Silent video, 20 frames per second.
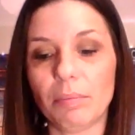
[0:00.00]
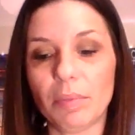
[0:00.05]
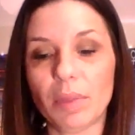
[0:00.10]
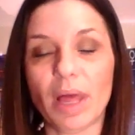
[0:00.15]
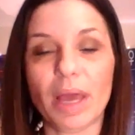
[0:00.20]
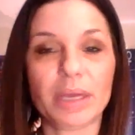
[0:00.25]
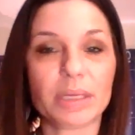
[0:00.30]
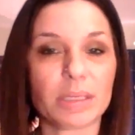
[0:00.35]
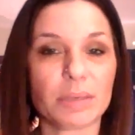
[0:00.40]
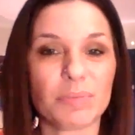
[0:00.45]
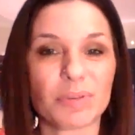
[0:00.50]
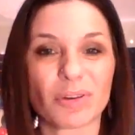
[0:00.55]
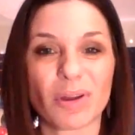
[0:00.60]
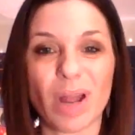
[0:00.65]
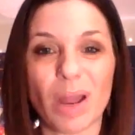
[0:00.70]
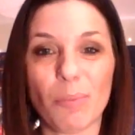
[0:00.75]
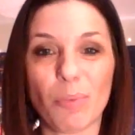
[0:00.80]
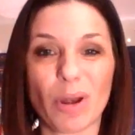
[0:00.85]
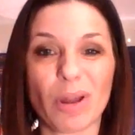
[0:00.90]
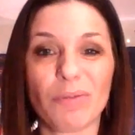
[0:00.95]
like,
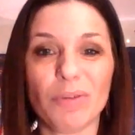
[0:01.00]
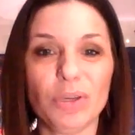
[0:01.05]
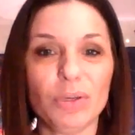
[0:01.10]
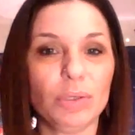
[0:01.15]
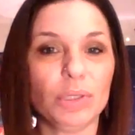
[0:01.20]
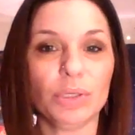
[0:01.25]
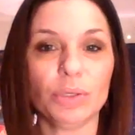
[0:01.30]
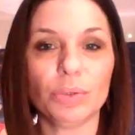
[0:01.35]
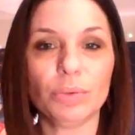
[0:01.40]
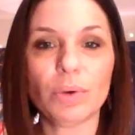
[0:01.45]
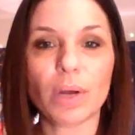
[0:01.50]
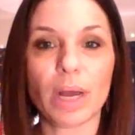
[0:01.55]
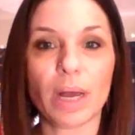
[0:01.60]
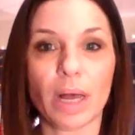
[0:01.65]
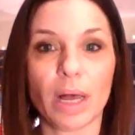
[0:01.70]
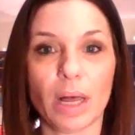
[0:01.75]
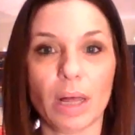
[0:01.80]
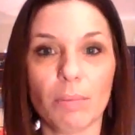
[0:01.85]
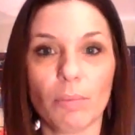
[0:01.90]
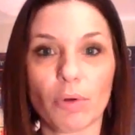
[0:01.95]
subscribe, whatever you do,
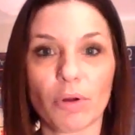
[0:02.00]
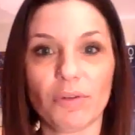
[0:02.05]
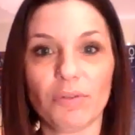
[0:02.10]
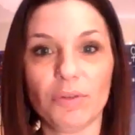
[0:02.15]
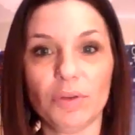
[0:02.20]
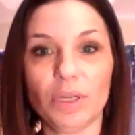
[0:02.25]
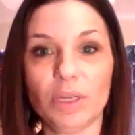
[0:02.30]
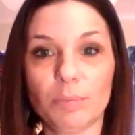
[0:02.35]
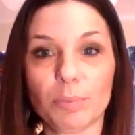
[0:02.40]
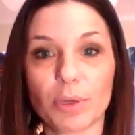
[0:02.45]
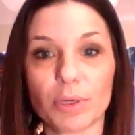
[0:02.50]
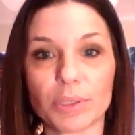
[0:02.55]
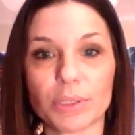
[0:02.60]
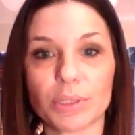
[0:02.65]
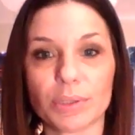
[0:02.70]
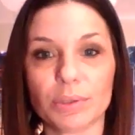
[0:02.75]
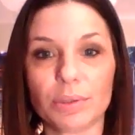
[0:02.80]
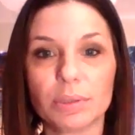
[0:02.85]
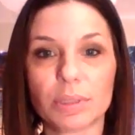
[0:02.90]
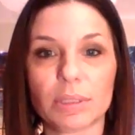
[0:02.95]
or if you need
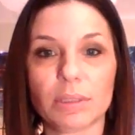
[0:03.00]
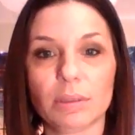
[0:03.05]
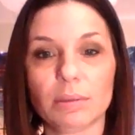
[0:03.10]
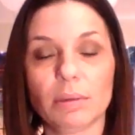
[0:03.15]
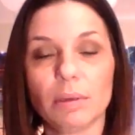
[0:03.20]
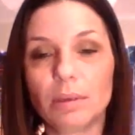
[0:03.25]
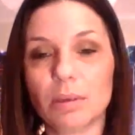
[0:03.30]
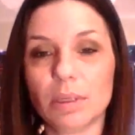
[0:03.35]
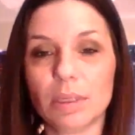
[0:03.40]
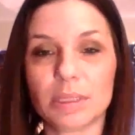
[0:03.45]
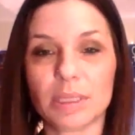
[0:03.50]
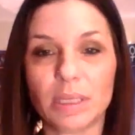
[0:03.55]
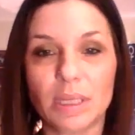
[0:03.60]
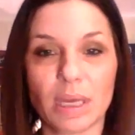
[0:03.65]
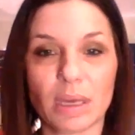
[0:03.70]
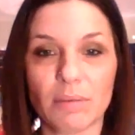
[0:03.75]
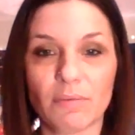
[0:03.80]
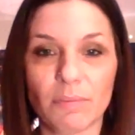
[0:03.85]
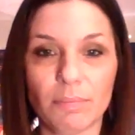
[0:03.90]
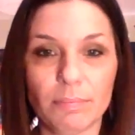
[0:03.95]
personals, it's in
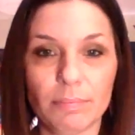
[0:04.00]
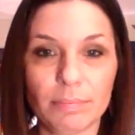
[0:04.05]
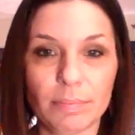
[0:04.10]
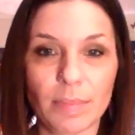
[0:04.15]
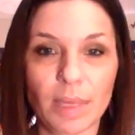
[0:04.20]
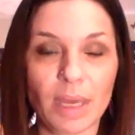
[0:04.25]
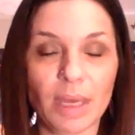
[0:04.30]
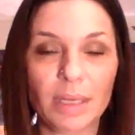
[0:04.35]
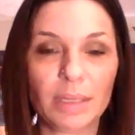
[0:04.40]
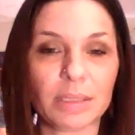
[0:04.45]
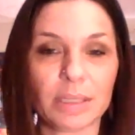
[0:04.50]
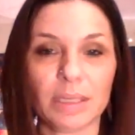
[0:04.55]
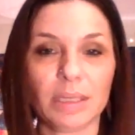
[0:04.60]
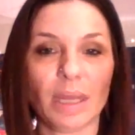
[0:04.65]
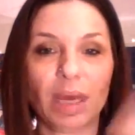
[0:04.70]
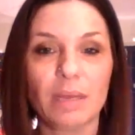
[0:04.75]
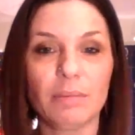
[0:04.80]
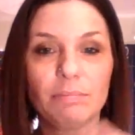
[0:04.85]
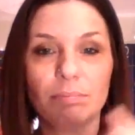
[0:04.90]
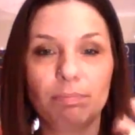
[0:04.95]

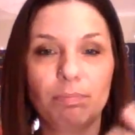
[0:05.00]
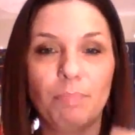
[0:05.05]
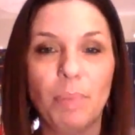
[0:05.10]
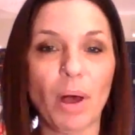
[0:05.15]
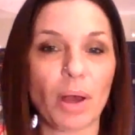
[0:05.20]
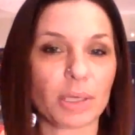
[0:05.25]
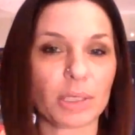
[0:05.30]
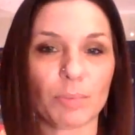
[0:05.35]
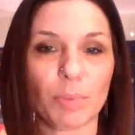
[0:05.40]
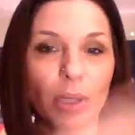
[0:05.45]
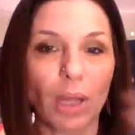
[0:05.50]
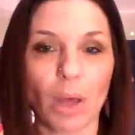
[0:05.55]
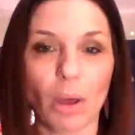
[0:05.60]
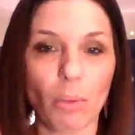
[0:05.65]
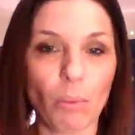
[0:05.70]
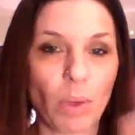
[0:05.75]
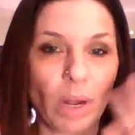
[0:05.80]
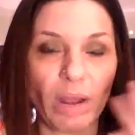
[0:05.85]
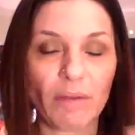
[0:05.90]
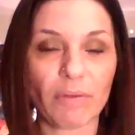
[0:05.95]
the box
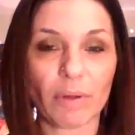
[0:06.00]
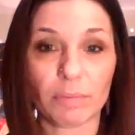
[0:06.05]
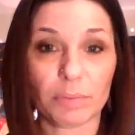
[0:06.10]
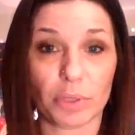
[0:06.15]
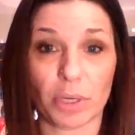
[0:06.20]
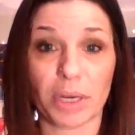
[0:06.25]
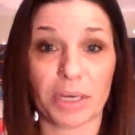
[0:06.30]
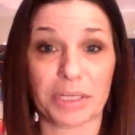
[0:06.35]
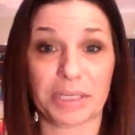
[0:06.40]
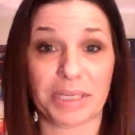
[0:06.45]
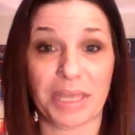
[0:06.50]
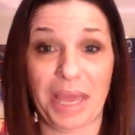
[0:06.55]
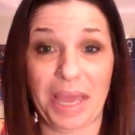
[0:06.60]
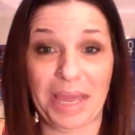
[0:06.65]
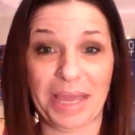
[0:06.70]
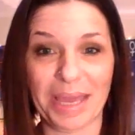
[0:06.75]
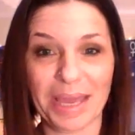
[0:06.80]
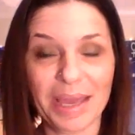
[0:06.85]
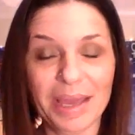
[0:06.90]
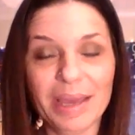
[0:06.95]
below, whatever I'm trying to
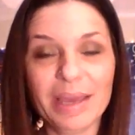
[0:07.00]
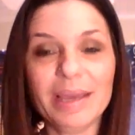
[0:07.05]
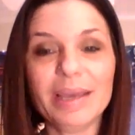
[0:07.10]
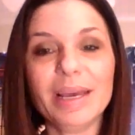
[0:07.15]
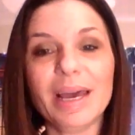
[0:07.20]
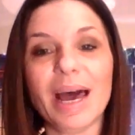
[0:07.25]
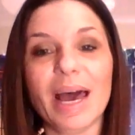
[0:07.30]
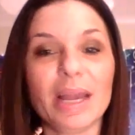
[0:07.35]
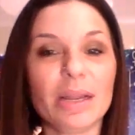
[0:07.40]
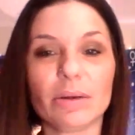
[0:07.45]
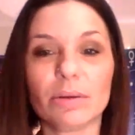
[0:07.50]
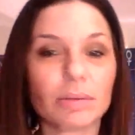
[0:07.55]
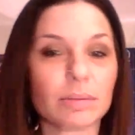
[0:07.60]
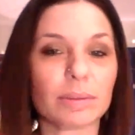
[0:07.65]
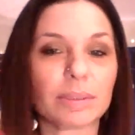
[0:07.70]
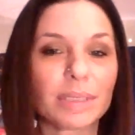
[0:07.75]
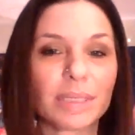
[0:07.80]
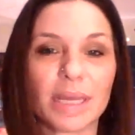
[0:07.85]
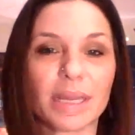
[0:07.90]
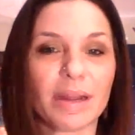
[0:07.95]
say. I
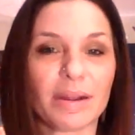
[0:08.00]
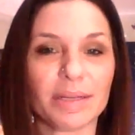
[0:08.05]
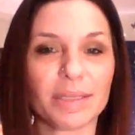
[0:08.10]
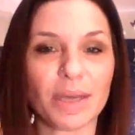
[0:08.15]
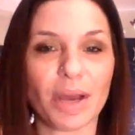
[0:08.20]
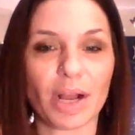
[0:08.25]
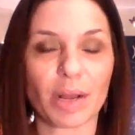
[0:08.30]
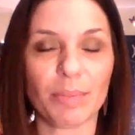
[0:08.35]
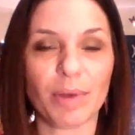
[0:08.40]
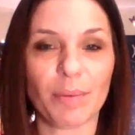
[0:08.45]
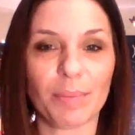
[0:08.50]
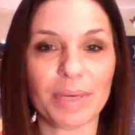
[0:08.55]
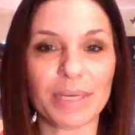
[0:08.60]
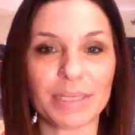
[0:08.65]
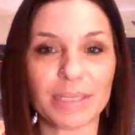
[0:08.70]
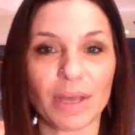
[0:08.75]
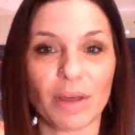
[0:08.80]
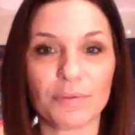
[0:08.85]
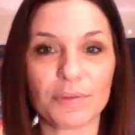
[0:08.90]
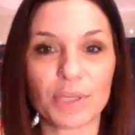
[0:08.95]
don't sit here and talk about
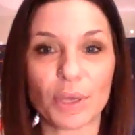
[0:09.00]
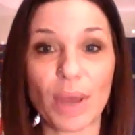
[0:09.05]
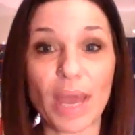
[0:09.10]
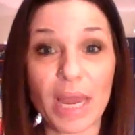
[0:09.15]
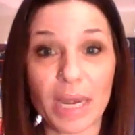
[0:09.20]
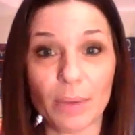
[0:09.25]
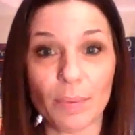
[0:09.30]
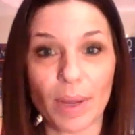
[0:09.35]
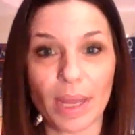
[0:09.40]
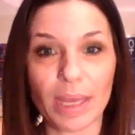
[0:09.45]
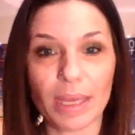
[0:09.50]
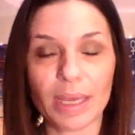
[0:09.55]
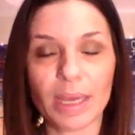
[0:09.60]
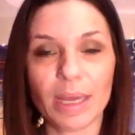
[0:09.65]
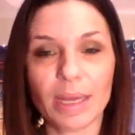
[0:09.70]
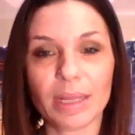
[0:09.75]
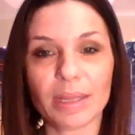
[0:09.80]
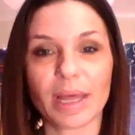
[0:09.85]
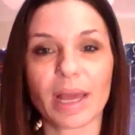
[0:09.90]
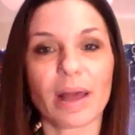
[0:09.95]
myself. So anyway,
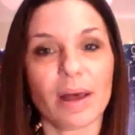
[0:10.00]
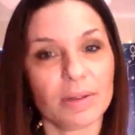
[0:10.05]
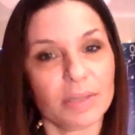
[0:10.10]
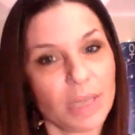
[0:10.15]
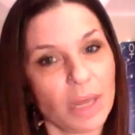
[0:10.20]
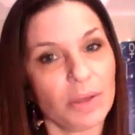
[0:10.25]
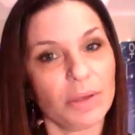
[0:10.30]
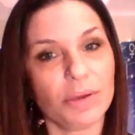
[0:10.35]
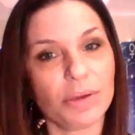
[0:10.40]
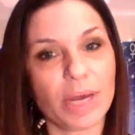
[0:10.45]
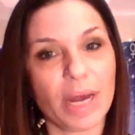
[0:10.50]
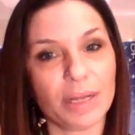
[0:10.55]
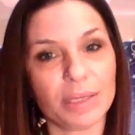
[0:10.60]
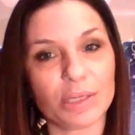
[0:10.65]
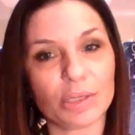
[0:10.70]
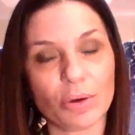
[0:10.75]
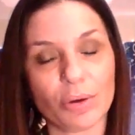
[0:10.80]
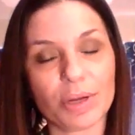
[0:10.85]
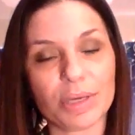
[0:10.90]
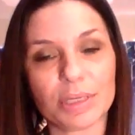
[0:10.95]
like, I'll tell you
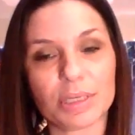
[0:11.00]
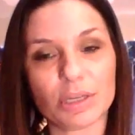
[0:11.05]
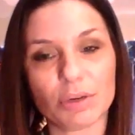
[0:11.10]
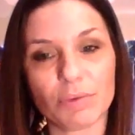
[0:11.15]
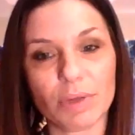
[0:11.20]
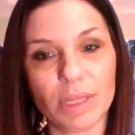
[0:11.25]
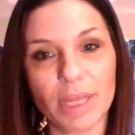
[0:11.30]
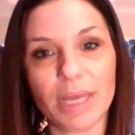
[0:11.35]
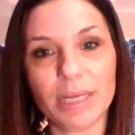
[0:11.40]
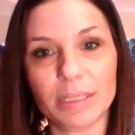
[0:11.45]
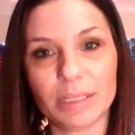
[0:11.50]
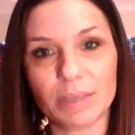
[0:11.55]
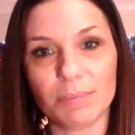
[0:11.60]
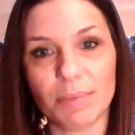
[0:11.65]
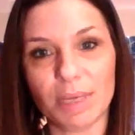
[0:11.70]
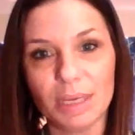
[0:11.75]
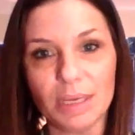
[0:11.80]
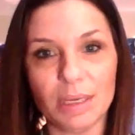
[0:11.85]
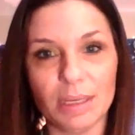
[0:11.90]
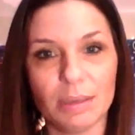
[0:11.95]
guys stories to relate to
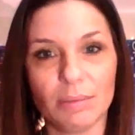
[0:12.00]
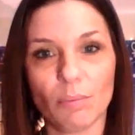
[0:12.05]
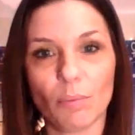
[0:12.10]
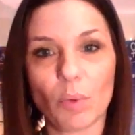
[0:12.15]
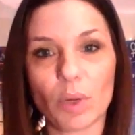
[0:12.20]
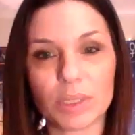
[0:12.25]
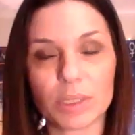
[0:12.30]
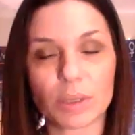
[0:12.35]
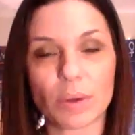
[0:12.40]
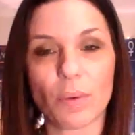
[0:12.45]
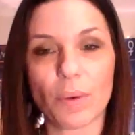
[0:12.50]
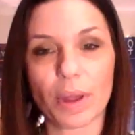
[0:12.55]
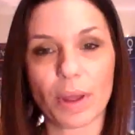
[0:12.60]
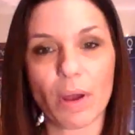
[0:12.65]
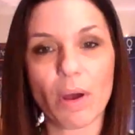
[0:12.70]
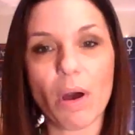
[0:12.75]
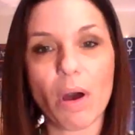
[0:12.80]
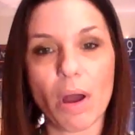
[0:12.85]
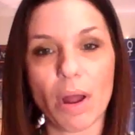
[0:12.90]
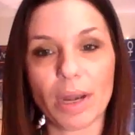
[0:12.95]
me and what's
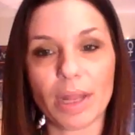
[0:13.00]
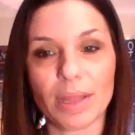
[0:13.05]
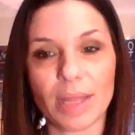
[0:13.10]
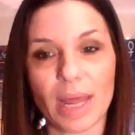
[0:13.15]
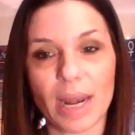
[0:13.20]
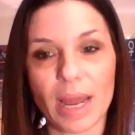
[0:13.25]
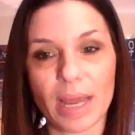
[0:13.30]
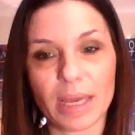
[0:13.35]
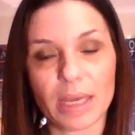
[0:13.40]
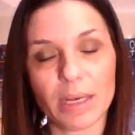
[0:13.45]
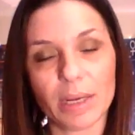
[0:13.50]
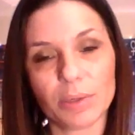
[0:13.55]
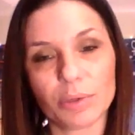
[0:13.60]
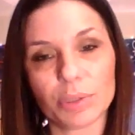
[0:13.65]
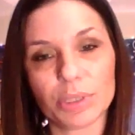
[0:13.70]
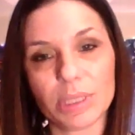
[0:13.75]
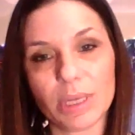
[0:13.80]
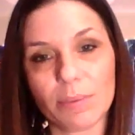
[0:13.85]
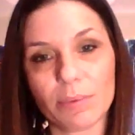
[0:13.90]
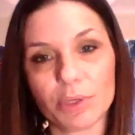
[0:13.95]
going on, and that I can
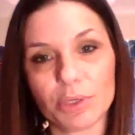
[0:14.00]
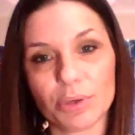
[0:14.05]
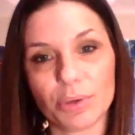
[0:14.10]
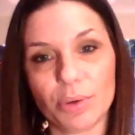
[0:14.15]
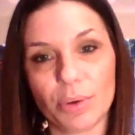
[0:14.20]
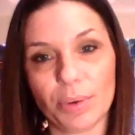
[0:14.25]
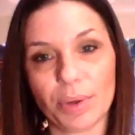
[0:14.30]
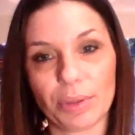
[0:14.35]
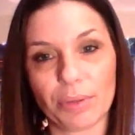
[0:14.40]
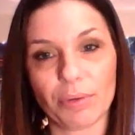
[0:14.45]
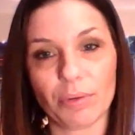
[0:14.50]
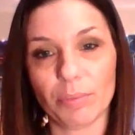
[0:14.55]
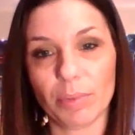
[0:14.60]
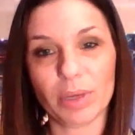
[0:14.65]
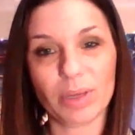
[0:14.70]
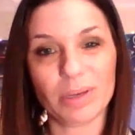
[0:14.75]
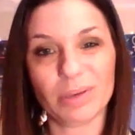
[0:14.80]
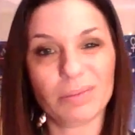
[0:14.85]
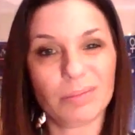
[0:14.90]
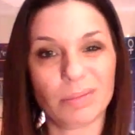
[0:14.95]
understand what you're going through,
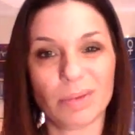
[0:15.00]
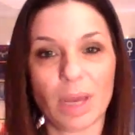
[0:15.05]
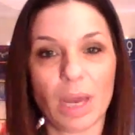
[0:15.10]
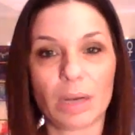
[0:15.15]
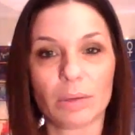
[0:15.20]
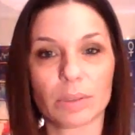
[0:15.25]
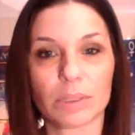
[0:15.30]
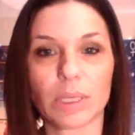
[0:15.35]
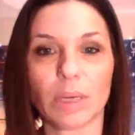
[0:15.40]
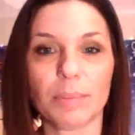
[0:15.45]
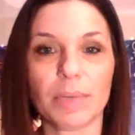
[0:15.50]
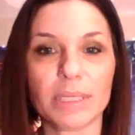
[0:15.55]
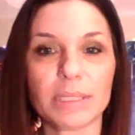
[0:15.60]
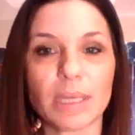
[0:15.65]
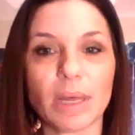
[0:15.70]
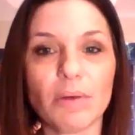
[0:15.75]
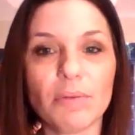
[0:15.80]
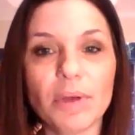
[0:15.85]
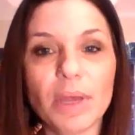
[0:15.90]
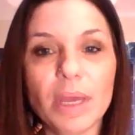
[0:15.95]
but I don't sell
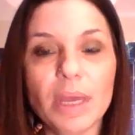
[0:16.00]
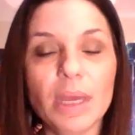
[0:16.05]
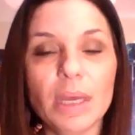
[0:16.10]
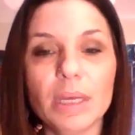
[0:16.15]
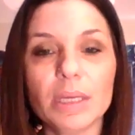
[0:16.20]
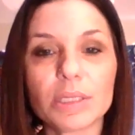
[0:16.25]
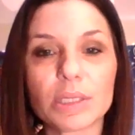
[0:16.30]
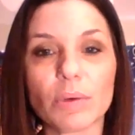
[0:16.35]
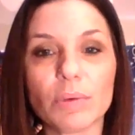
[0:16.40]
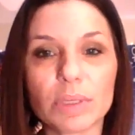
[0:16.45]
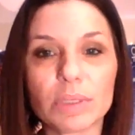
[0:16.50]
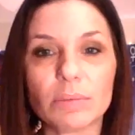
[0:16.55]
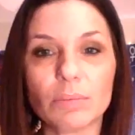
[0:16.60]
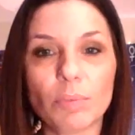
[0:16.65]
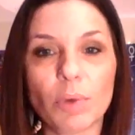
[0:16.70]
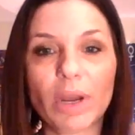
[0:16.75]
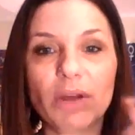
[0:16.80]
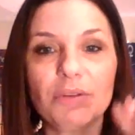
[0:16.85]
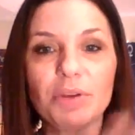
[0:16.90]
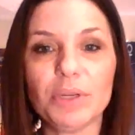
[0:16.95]
myself. So
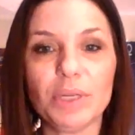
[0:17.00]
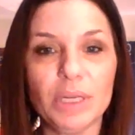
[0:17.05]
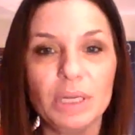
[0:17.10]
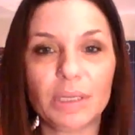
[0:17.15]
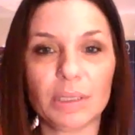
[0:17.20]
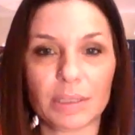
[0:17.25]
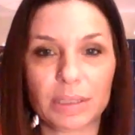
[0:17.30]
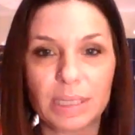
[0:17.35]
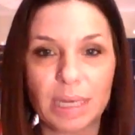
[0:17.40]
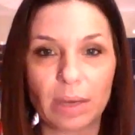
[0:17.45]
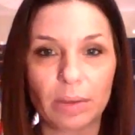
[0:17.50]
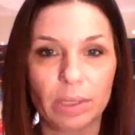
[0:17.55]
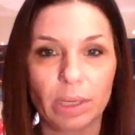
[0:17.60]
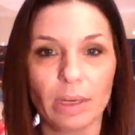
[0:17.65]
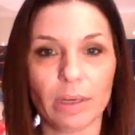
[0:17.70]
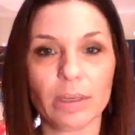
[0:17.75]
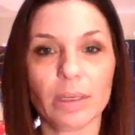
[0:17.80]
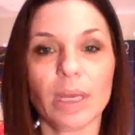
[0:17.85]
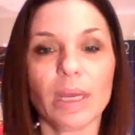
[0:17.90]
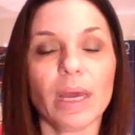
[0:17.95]
whatever you need, it's down
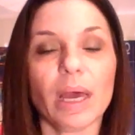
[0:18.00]
there.